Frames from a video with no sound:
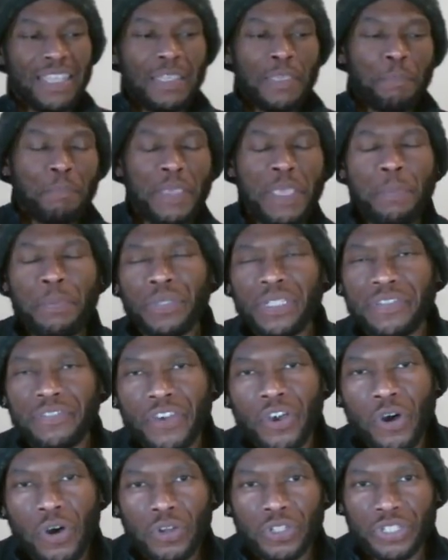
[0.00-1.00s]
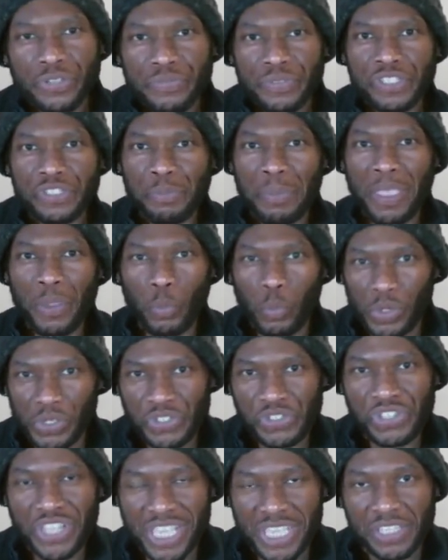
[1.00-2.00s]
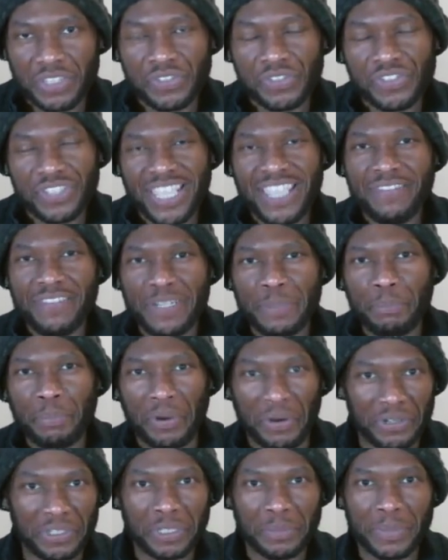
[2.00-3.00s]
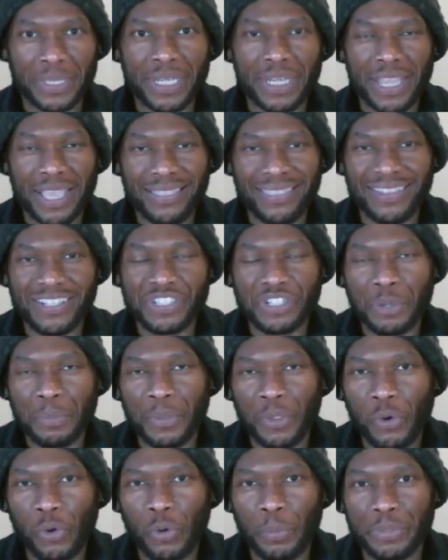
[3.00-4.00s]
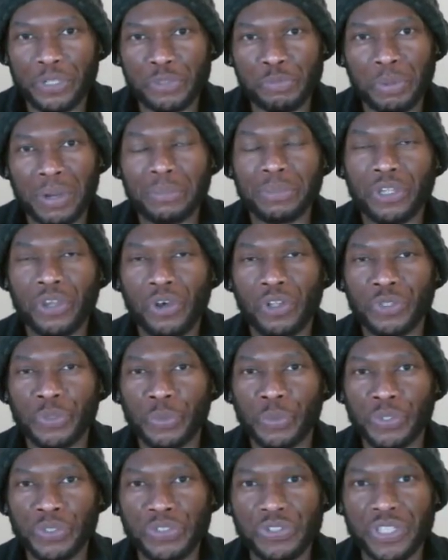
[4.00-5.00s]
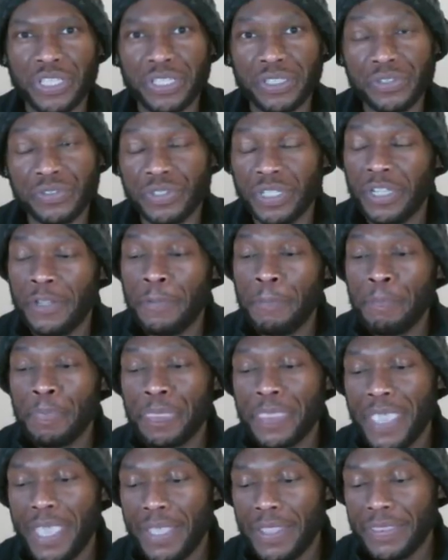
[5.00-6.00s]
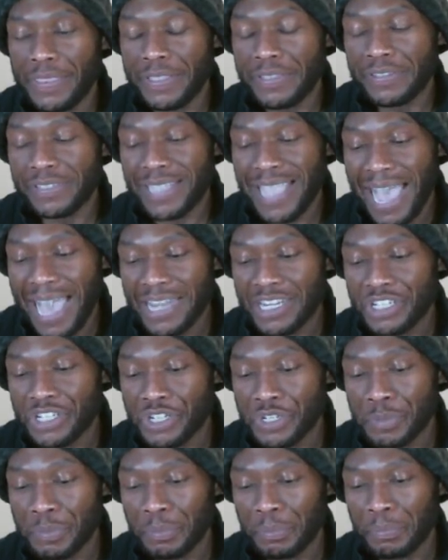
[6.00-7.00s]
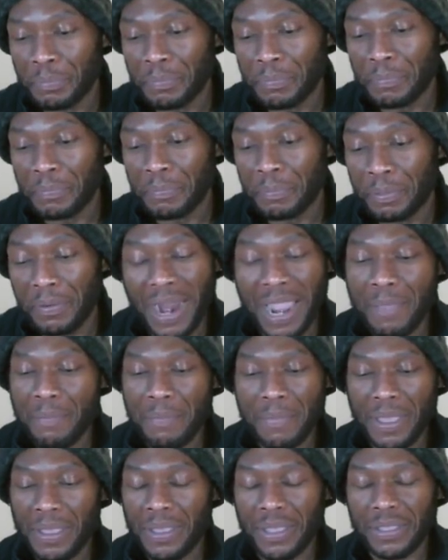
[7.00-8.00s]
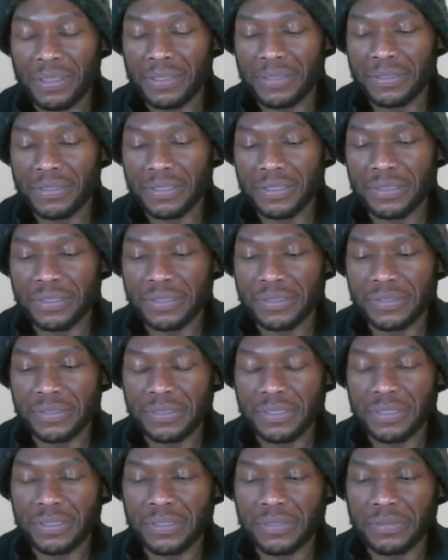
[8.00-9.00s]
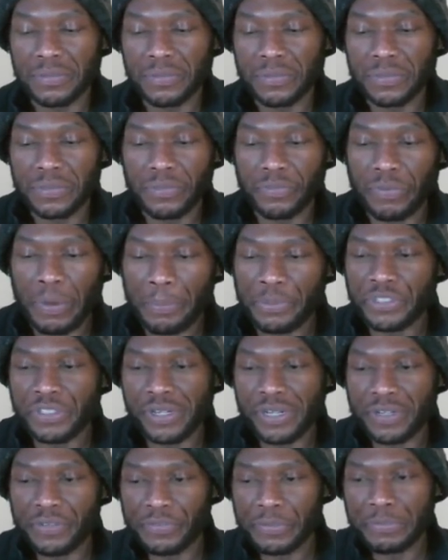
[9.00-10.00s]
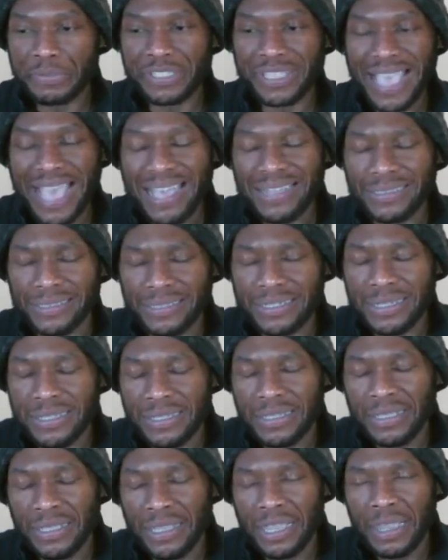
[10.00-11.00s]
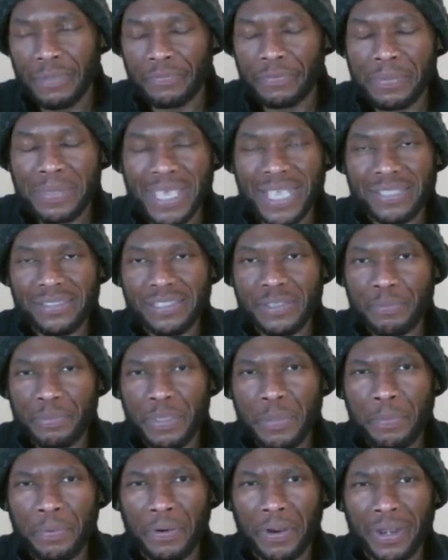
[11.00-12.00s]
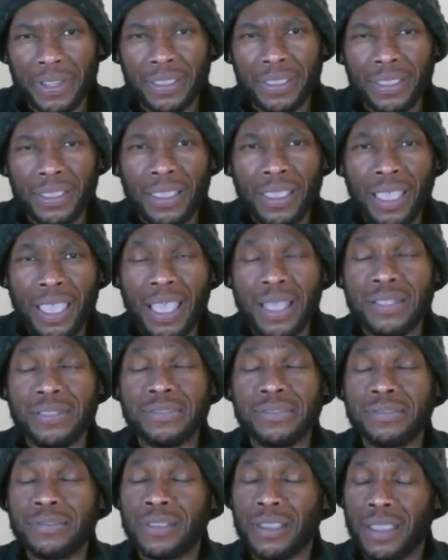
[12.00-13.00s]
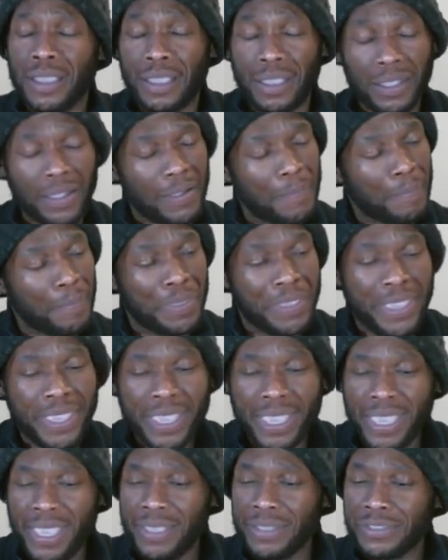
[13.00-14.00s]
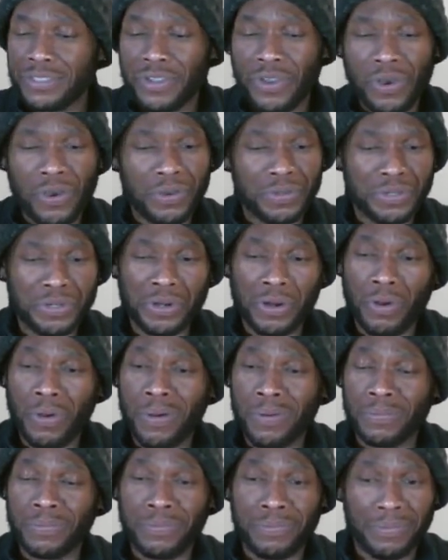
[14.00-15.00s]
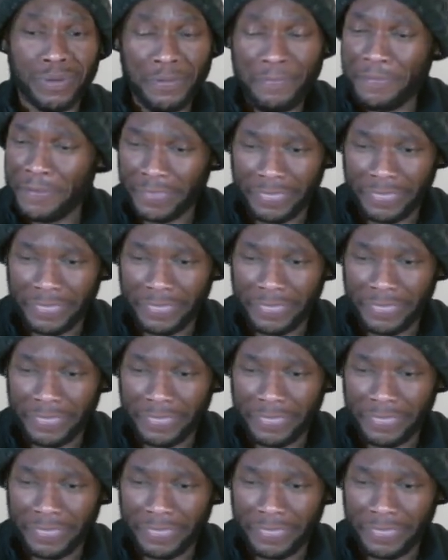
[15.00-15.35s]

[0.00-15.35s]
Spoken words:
People have called Theresa May worse things, even in Parliament. I think Jeremy Corbyn has probably called her worse things. And the Scottish prime, the representative from Scotland, from the SNP party, has he has called her horrific